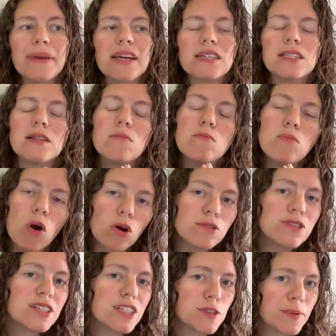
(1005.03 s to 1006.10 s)
because the
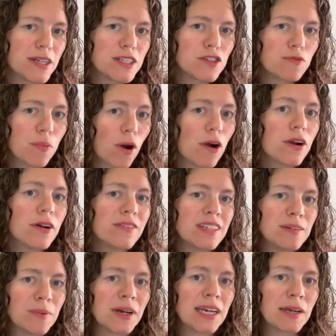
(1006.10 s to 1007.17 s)
most expensive part of
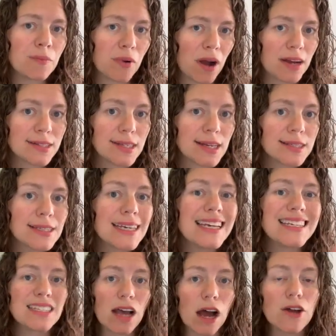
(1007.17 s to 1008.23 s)
the debugging process
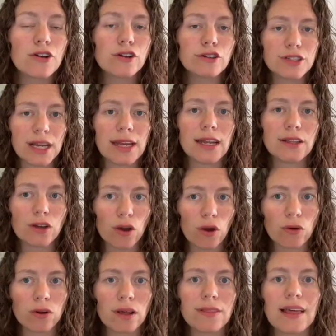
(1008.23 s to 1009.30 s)
is understanding the
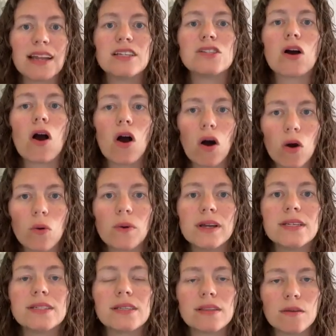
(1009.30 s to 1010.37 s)
code. That is
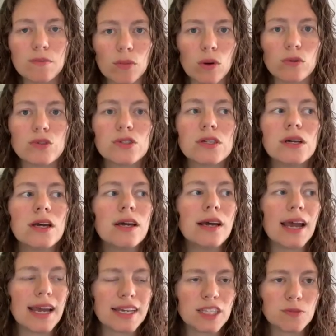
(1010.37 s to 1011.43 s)
always the most
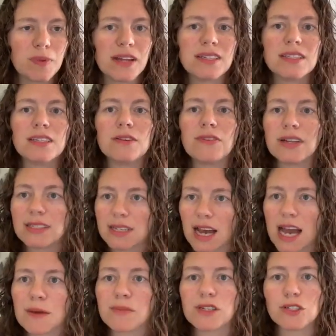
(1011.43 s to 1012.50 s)
expensive and
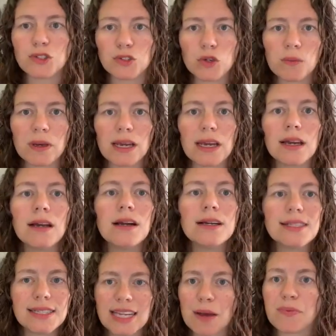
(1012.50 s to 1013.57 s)
time-consuming
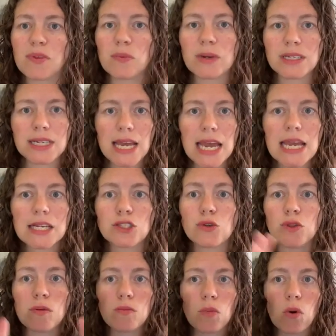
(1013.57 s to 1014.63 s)
step that we take.
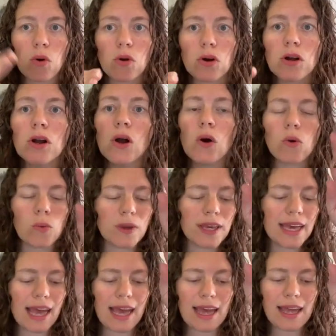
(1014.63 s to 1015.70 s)
So the more we
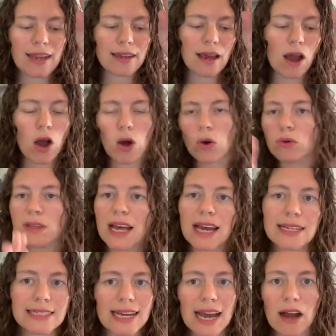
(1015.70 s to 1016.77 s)
can hone
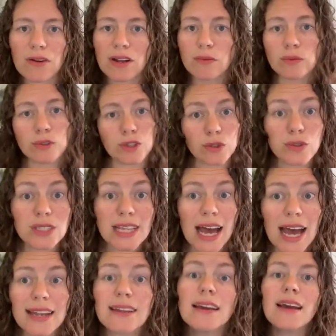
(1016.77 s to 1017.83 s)
that down and reduce
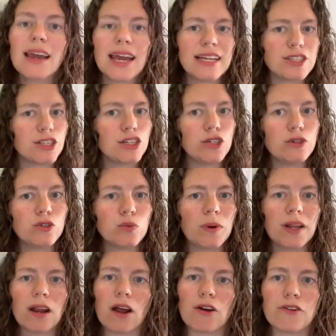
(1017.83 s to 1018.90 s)
that, it's a huge
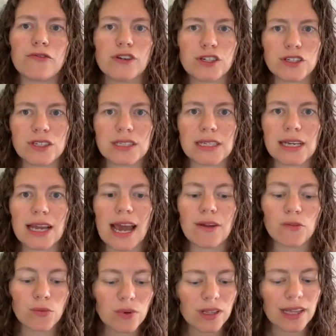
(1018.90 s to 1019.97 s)
win on our efficiency.
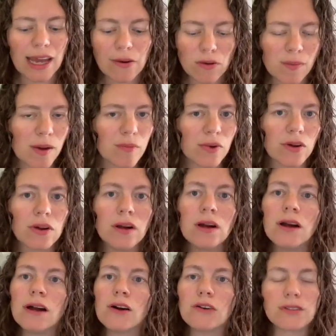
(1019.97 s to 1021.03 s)
And remember,
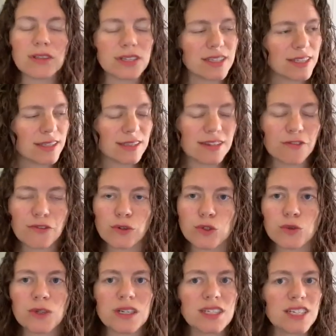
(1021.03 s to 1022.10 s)
this difference
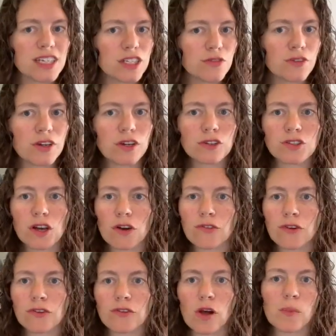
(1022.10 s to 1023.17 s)
between a 6-figure software